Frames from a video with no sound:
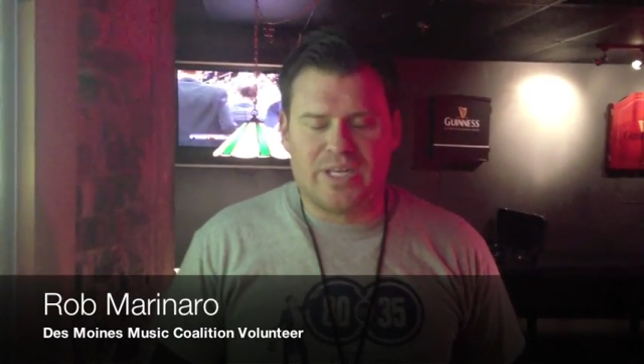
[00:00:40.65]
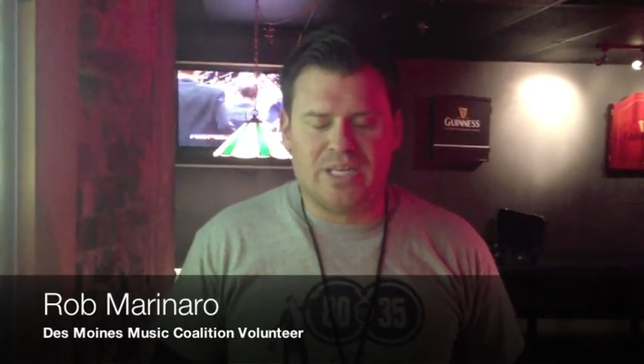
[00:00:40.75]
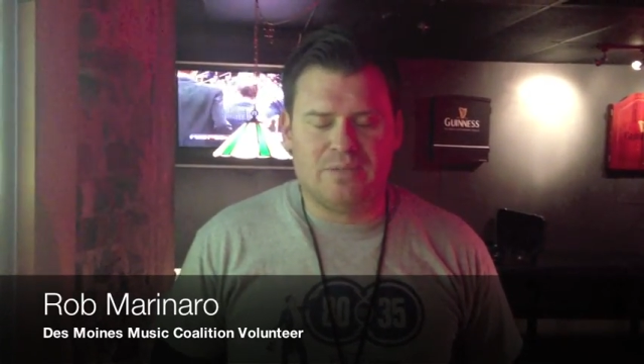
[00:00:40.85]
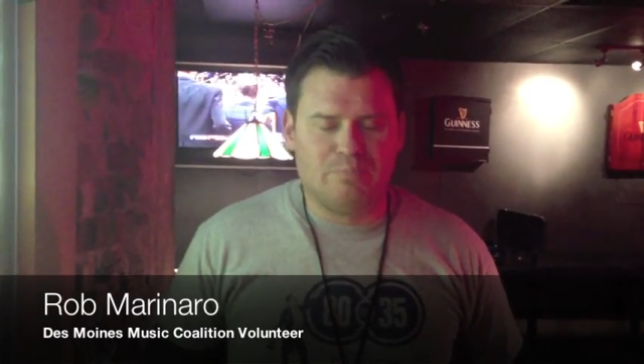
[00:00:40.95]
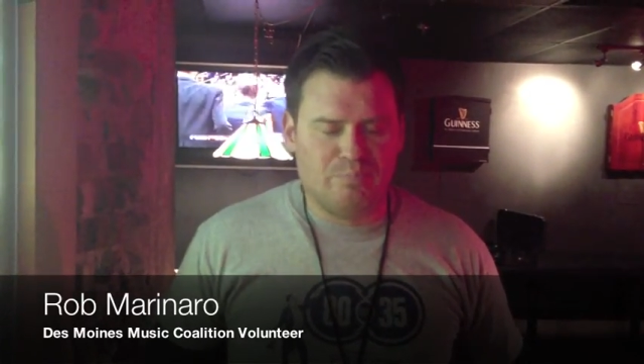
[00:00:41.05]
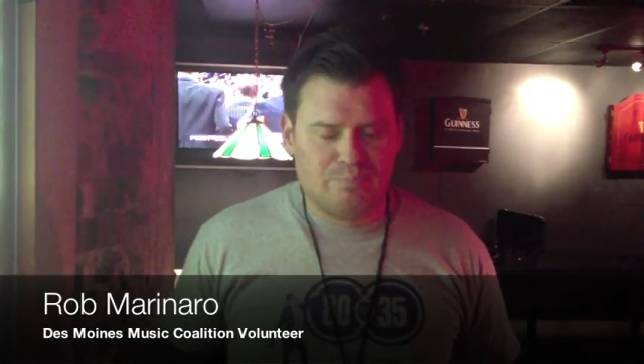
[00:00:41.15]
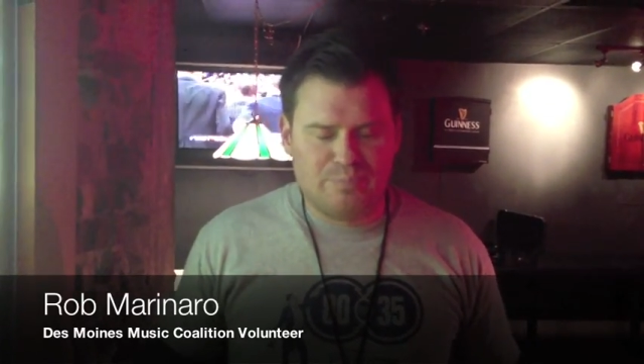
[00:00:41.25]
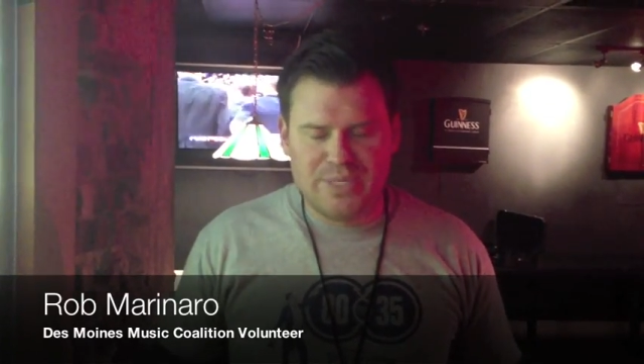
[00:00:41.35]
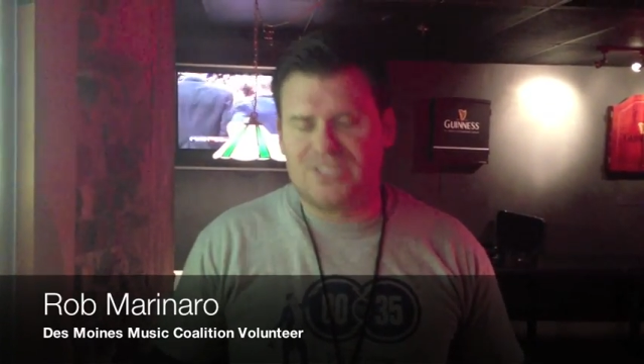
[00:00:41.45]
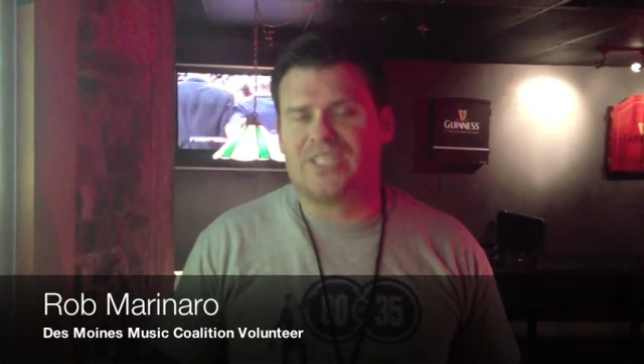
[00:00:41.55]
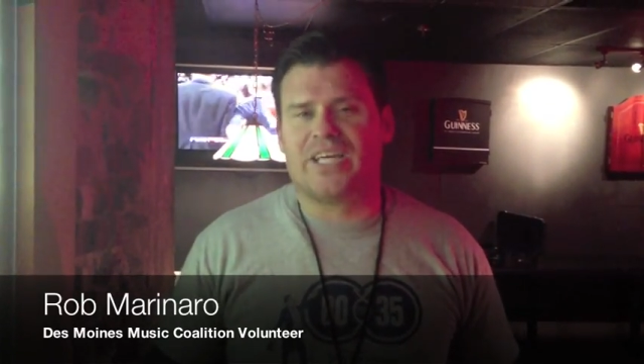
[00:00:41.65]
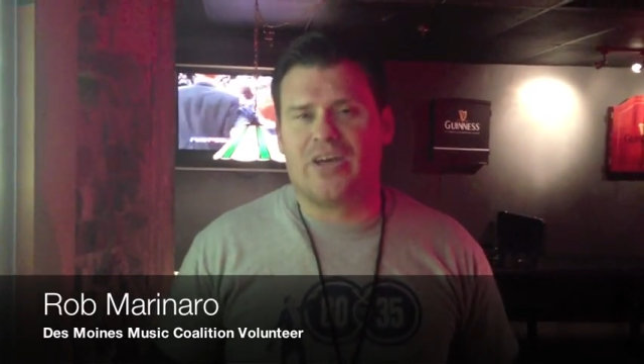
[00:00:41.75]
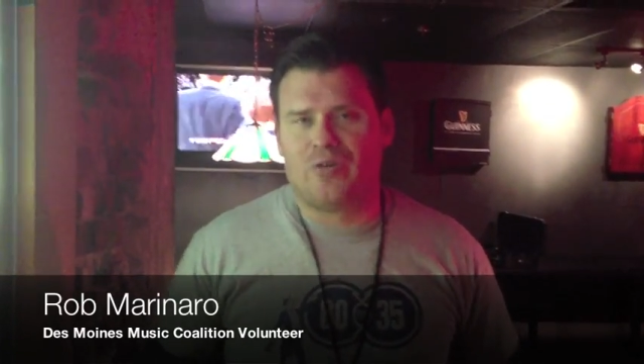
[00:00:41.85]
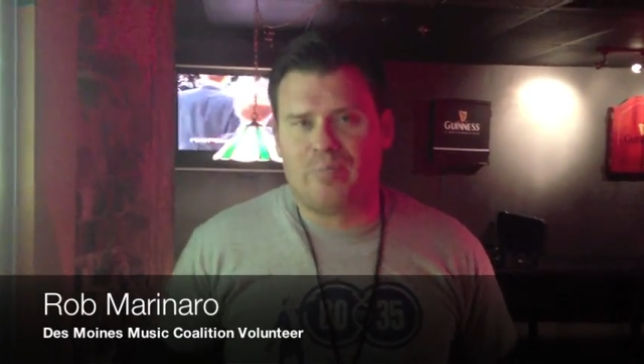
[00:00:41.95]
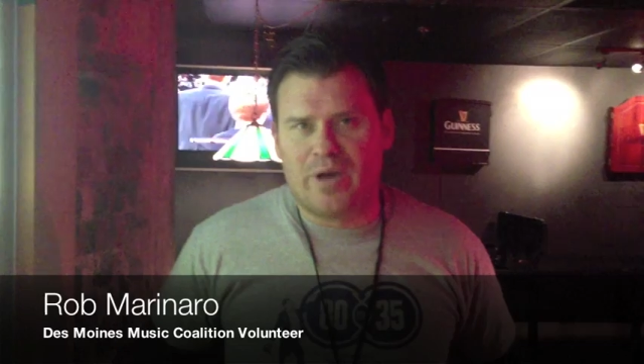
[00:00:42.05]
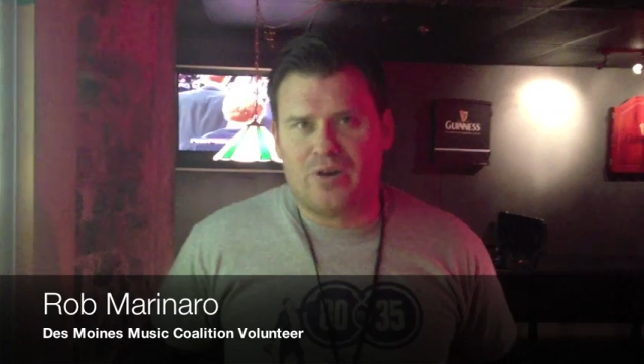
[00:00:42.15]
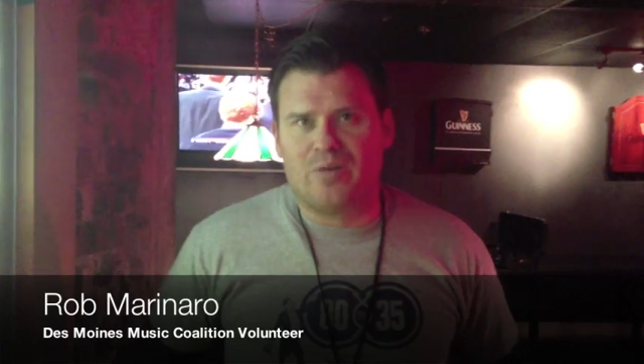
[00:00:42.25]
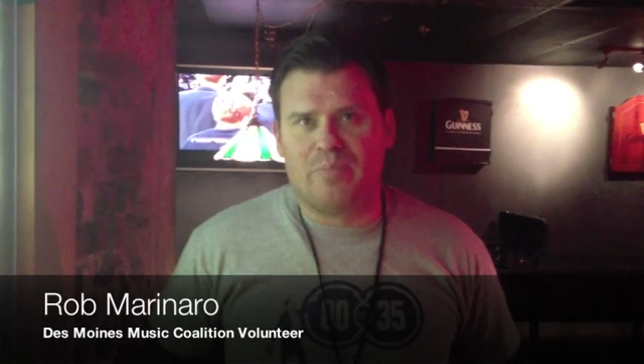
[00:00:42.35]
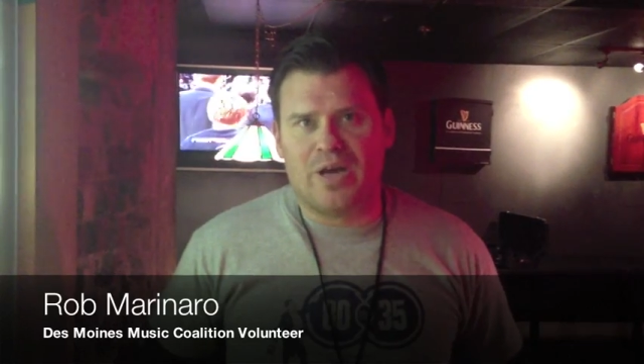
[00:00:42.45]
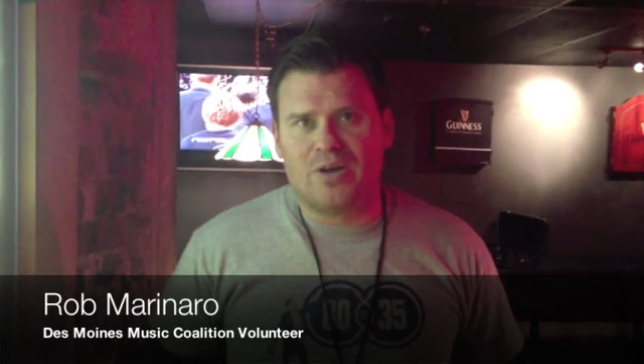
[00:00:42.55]
getting pieced together better
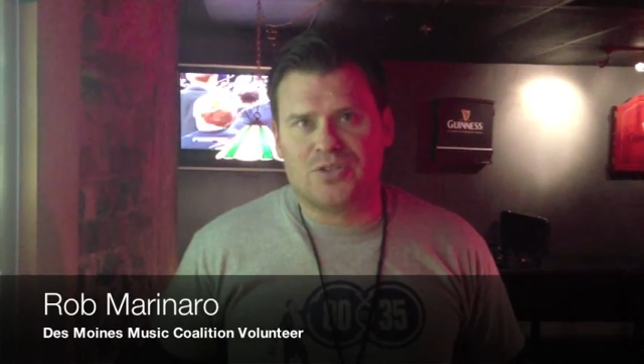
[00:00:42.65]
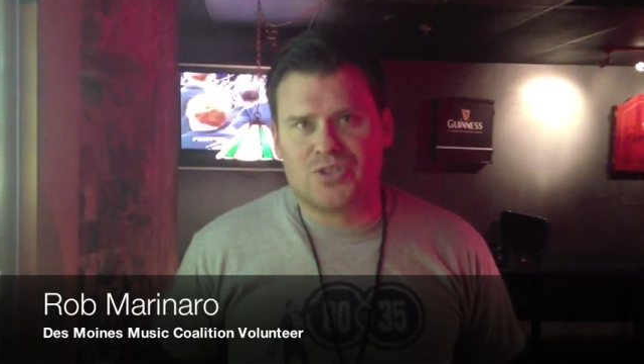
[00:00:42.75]
and better.